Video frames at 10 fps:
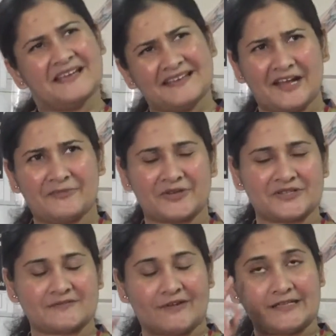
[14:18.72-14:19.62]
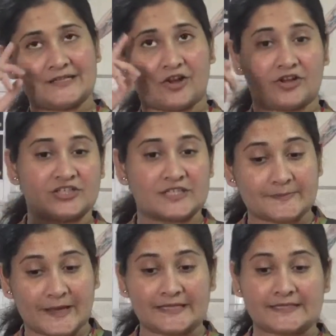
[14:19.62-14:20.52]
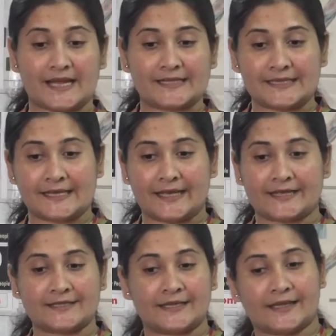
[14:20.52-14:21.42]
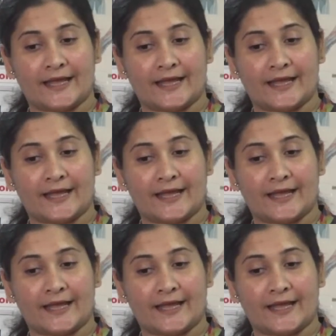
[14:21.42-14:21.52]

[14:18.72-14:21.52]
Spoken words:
Yeah, because once the conscious mind starts engaging,